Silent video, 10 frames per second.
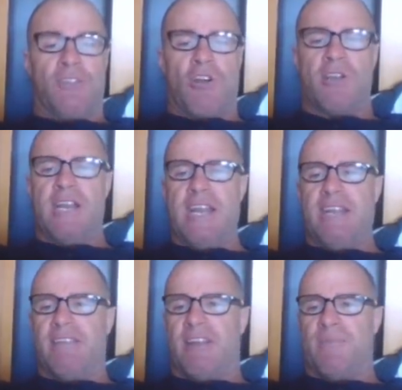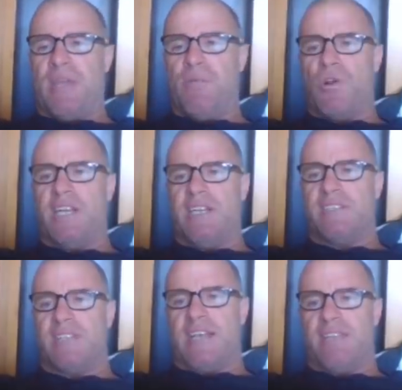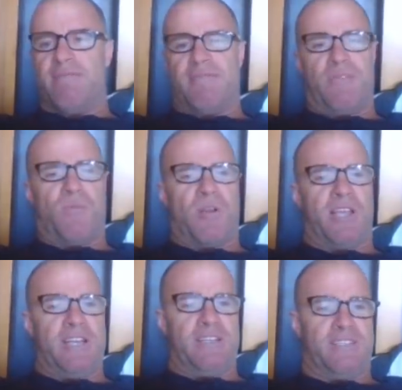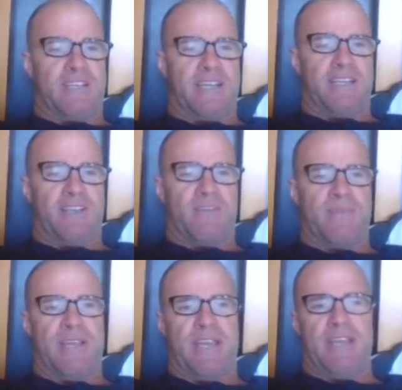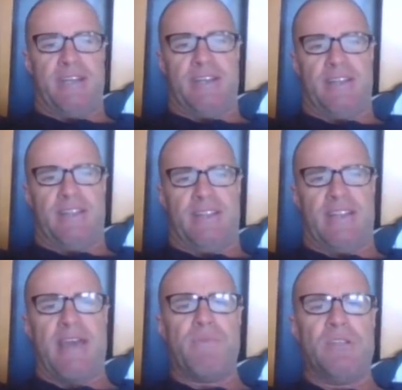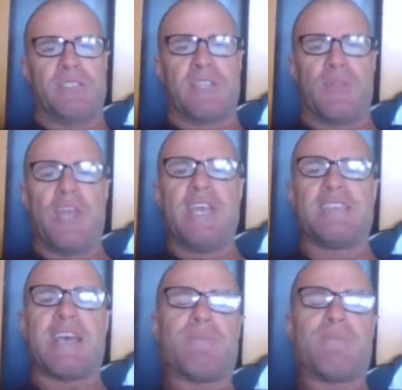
Doherty, I mean, what can you say? What can you say? I mean, that was the thing is